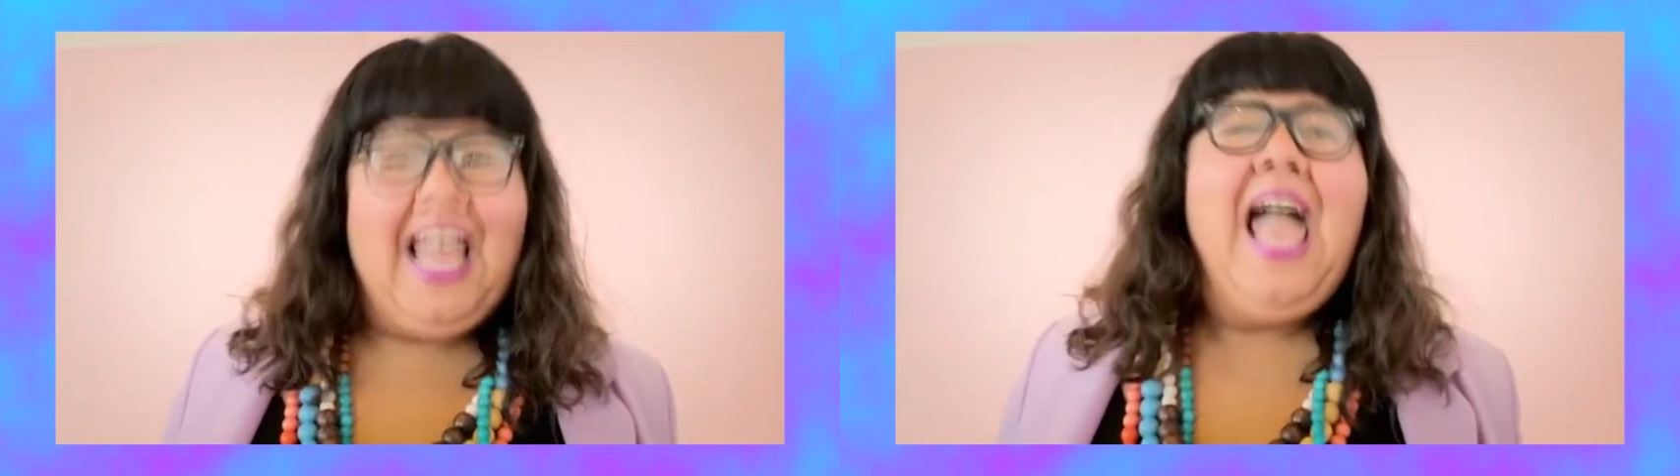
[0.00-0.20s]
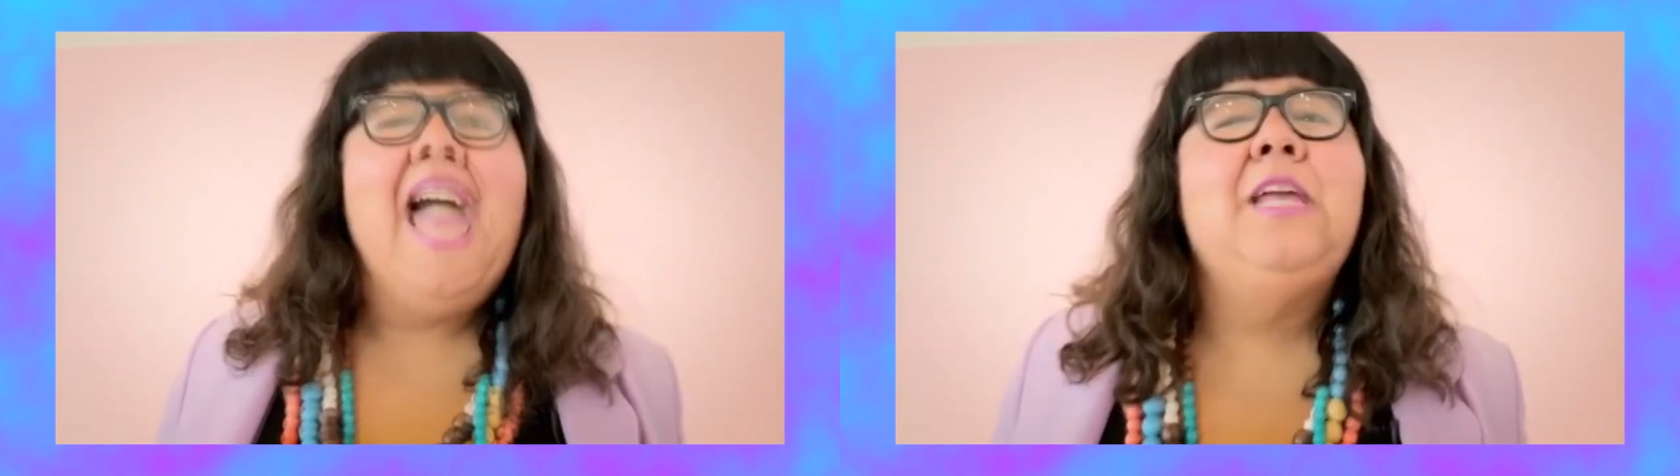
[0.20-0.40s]

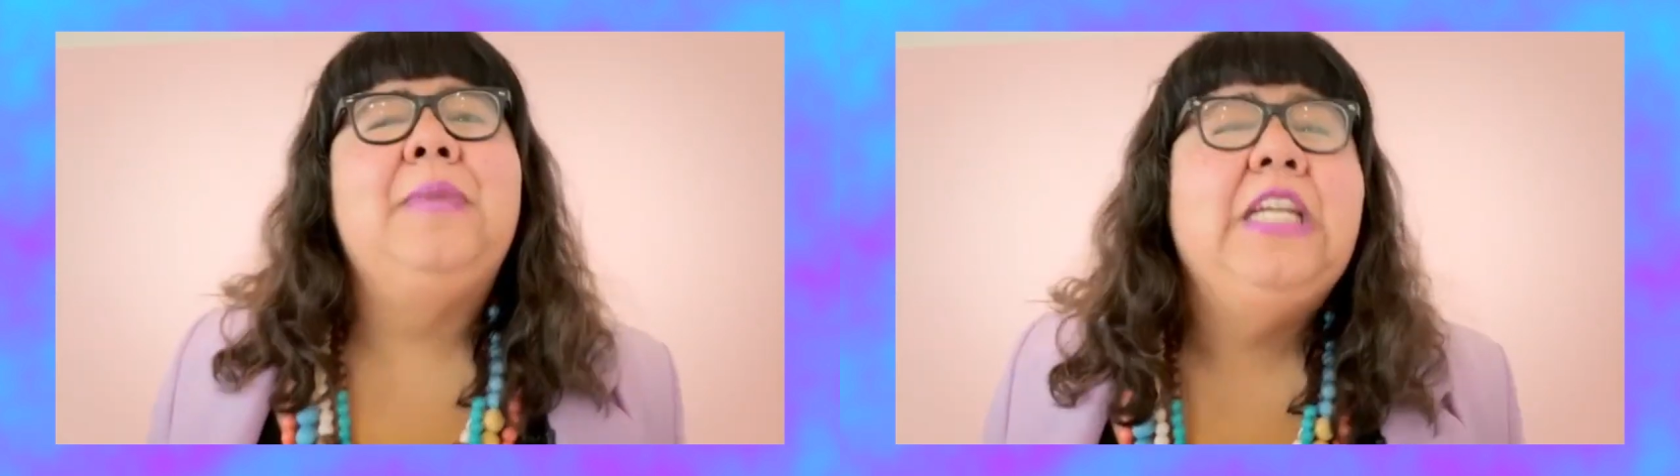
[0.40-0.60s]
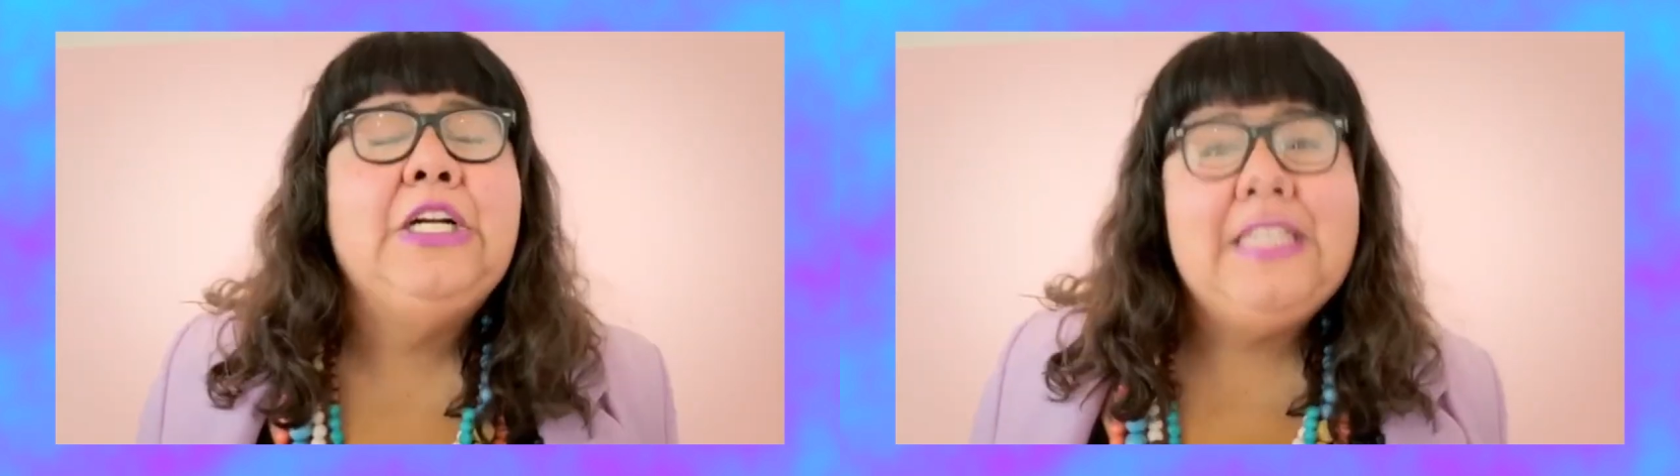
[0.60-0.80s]
And I'm
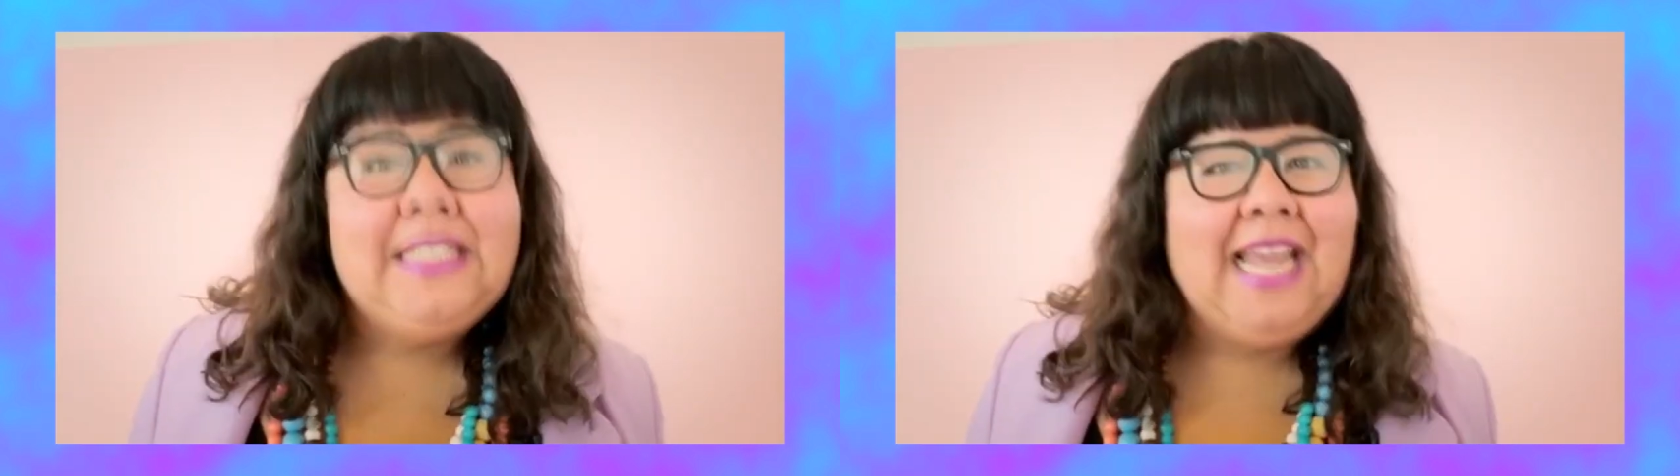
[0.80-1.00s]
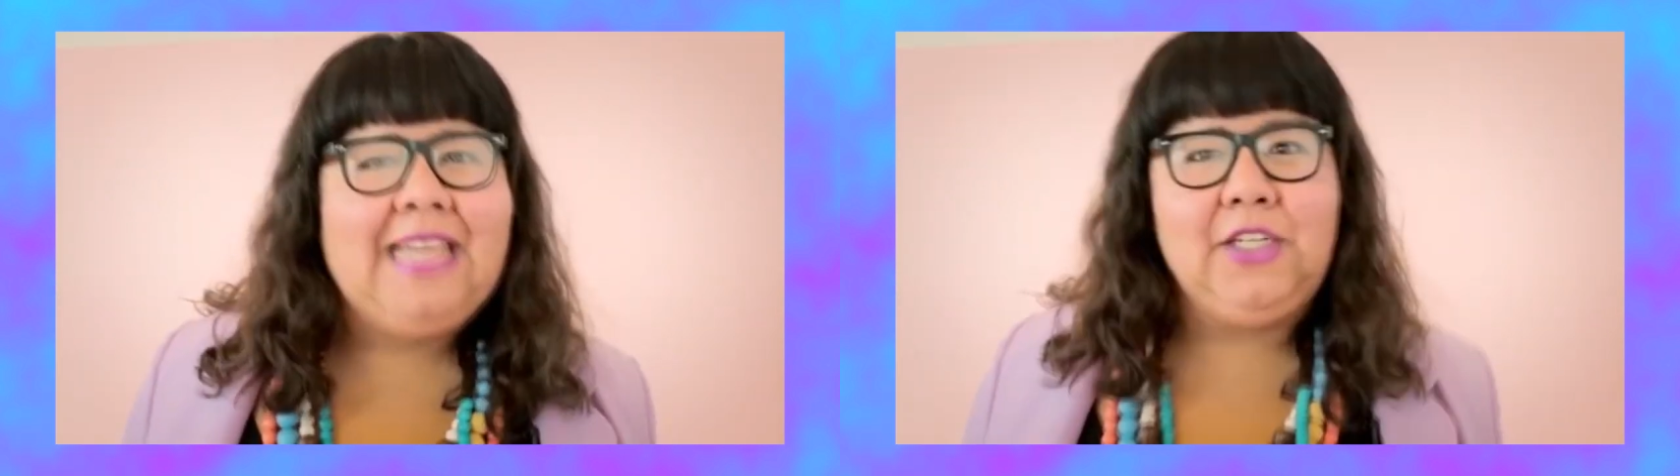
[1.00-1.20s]
here
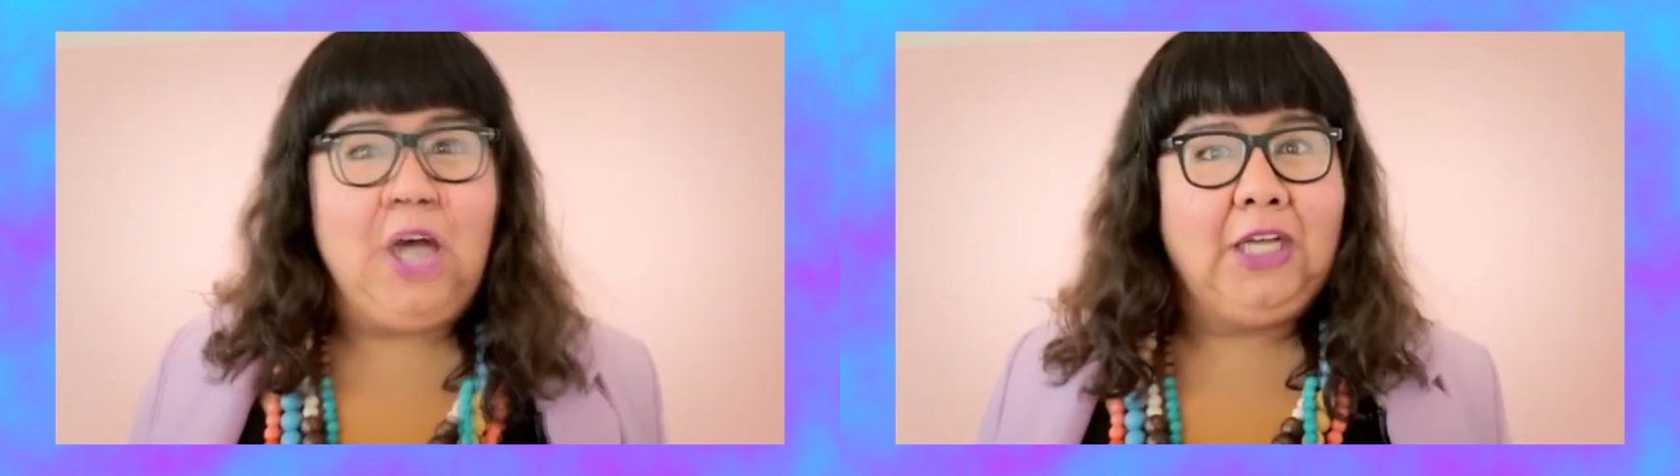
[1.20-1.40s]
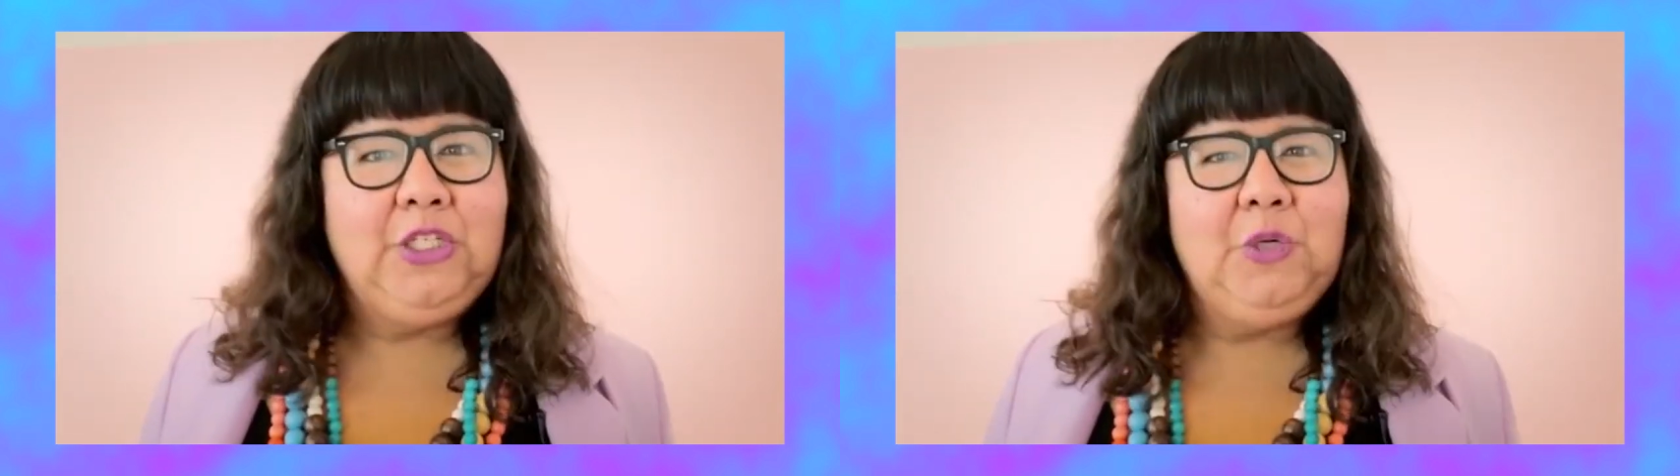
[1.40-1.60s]
today to
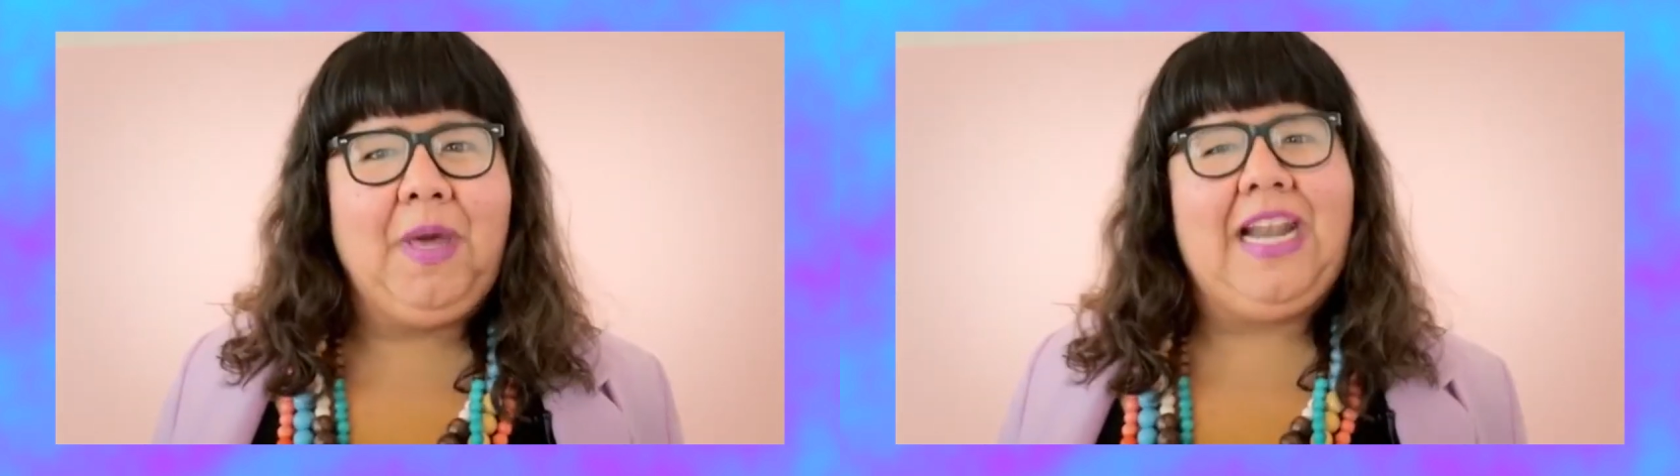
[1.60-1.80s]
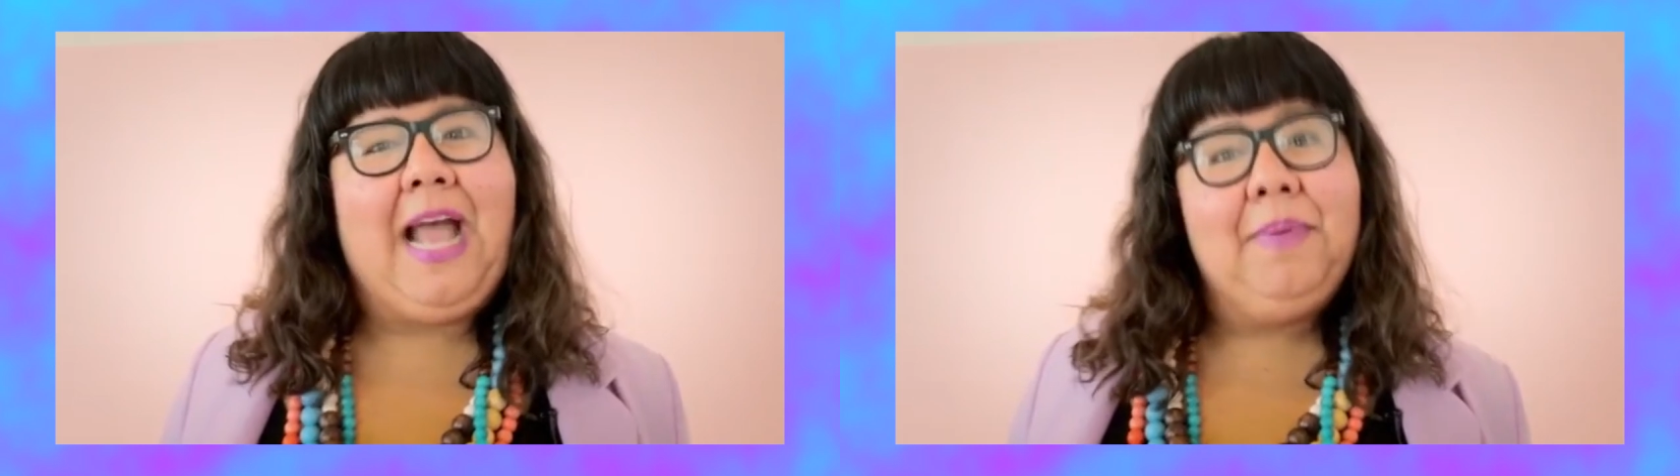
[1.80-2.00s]
talk to you
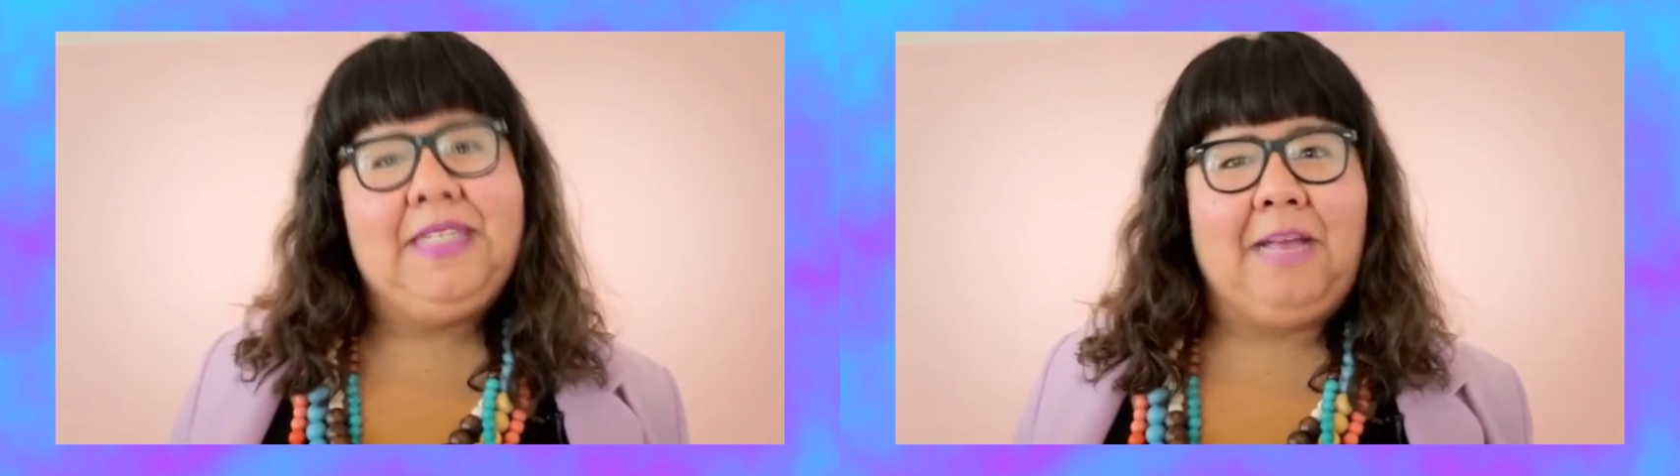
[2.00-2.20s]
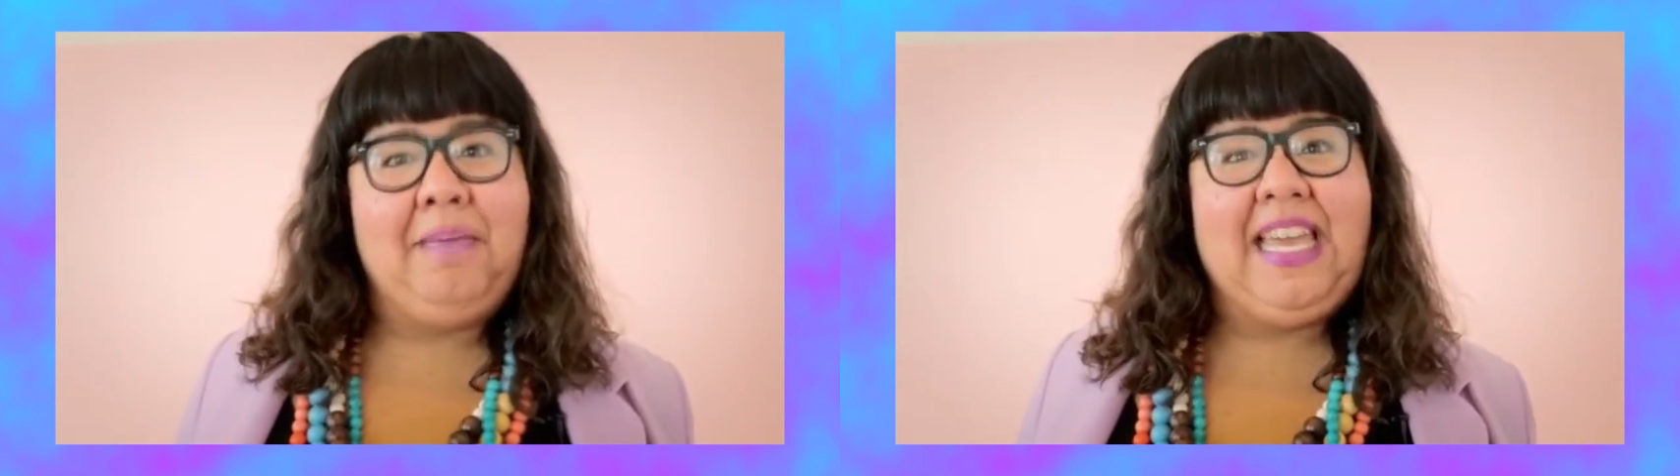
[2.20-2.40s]
about an
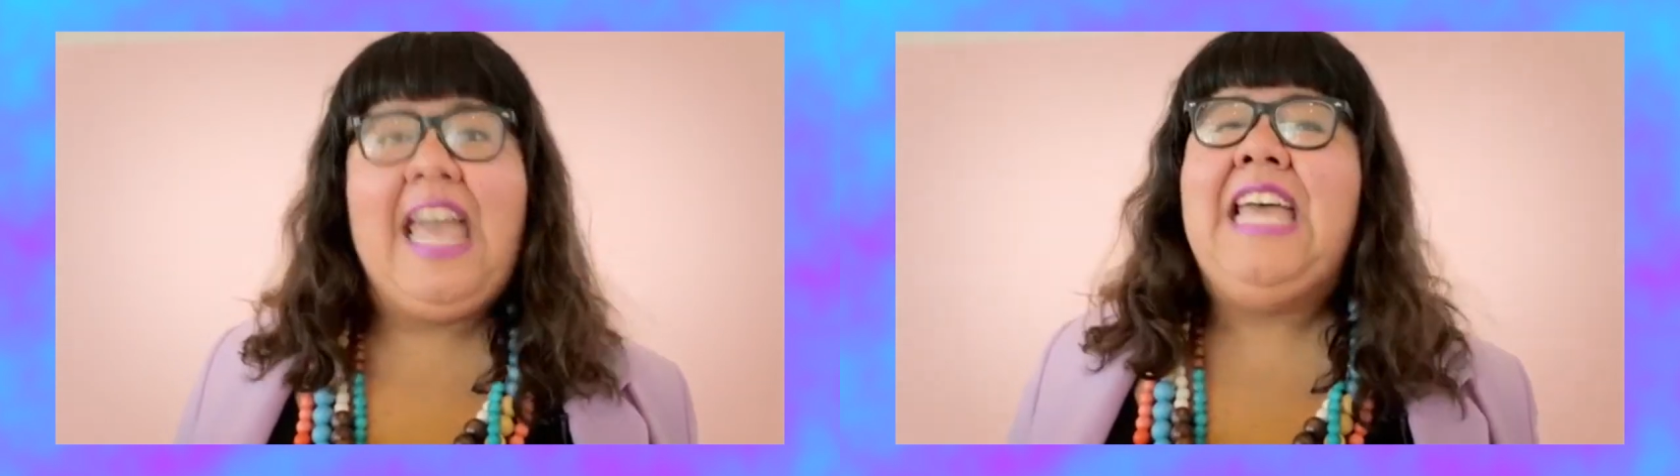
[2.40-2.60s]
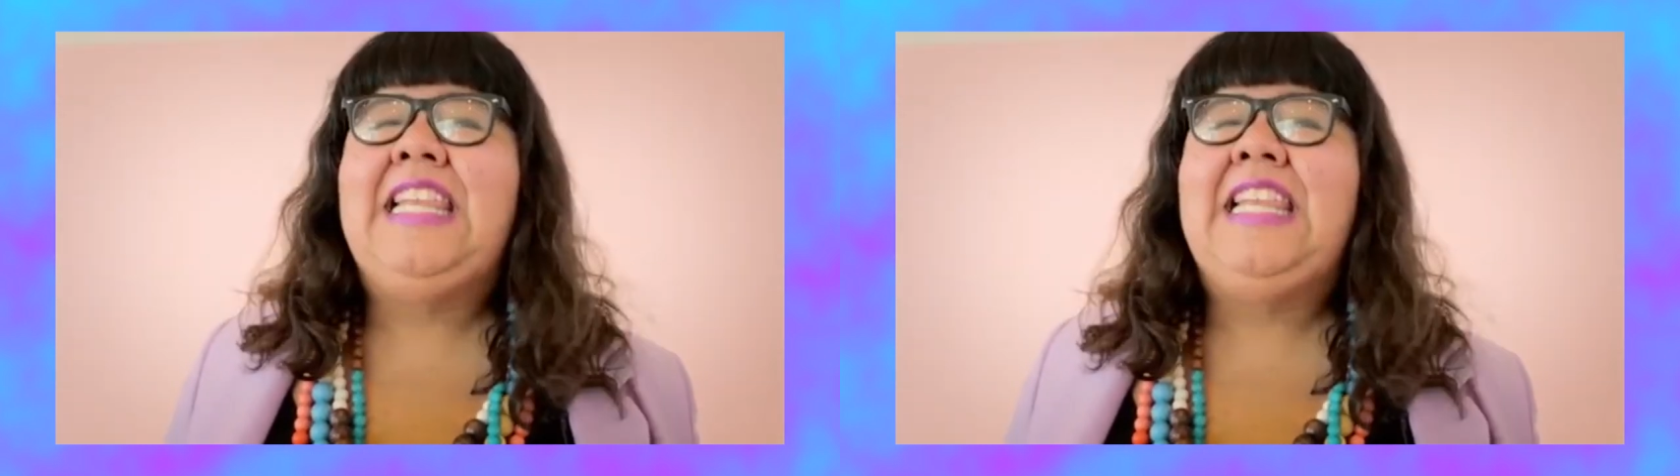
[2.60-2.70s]
epidemic